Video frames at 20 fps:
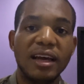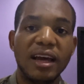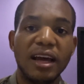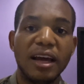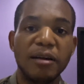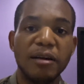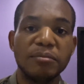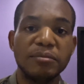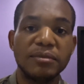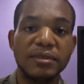
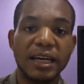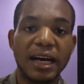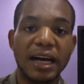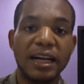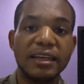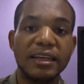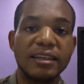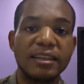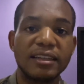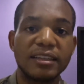
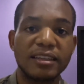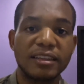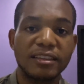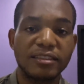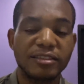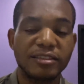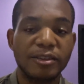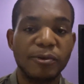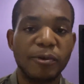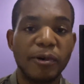than
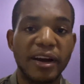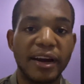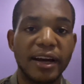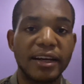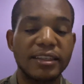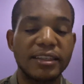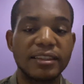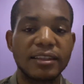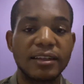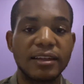is
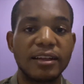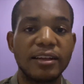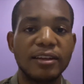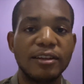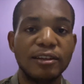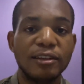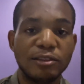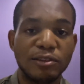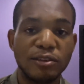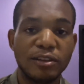required.
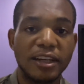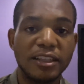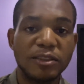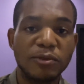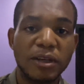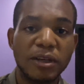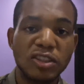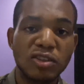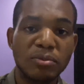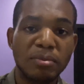So that's
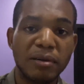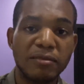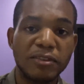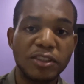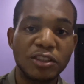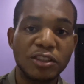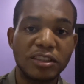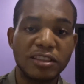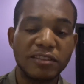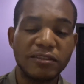why
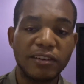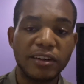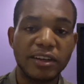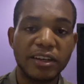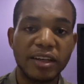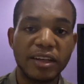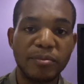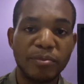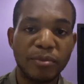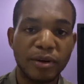supervision is
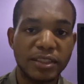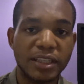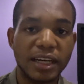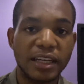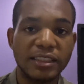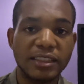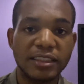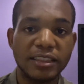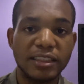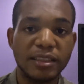very
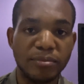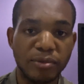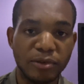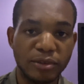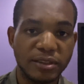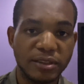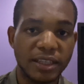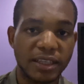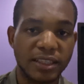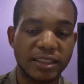important in the
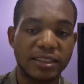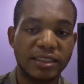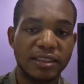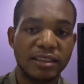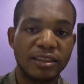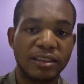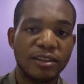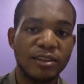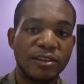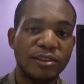project.
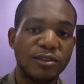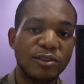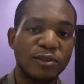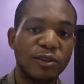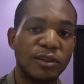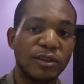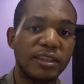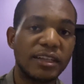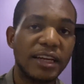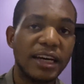
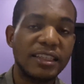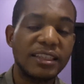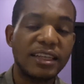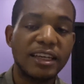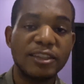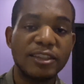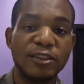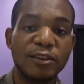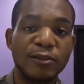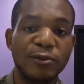So in that
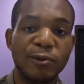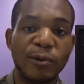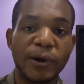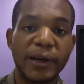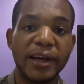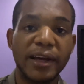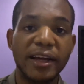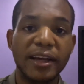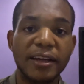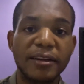case of
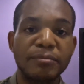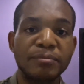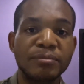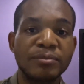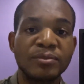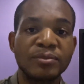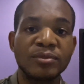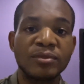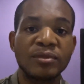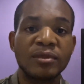where
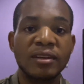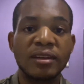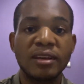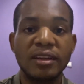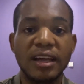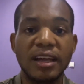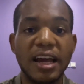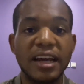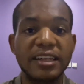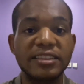
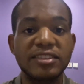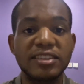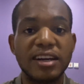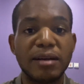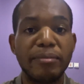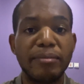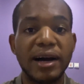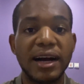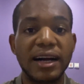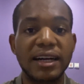
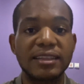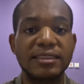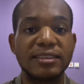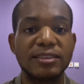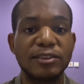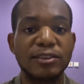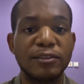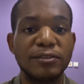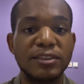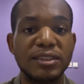extra
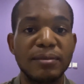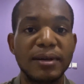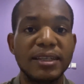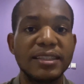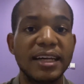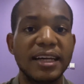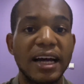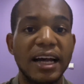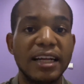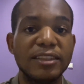bags of
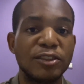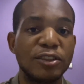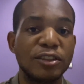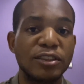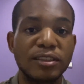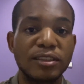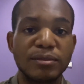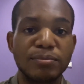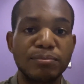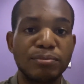cement are
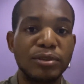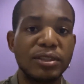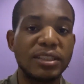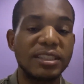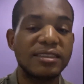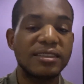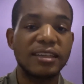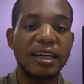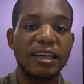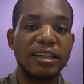just put
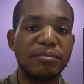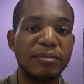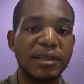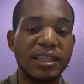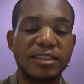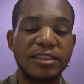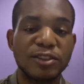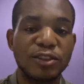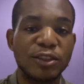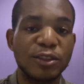inside the
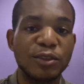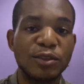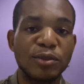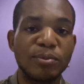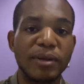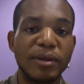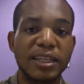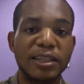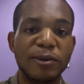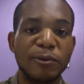mix just to
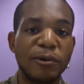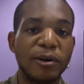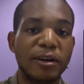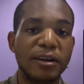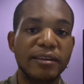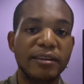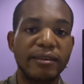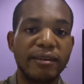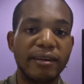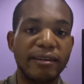make the work
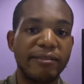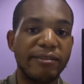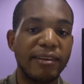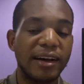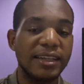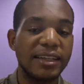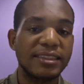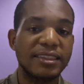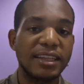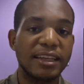
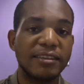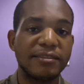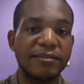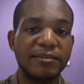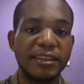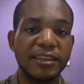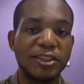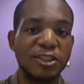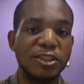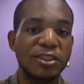fast and
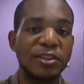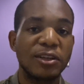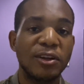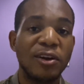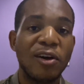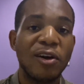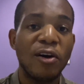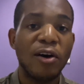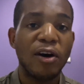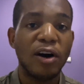finish
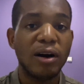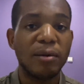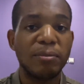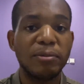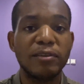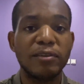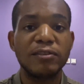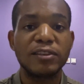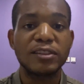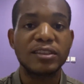up,
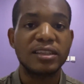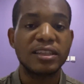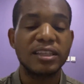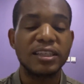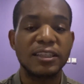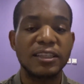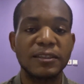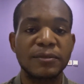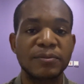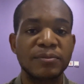
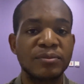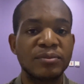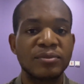obviously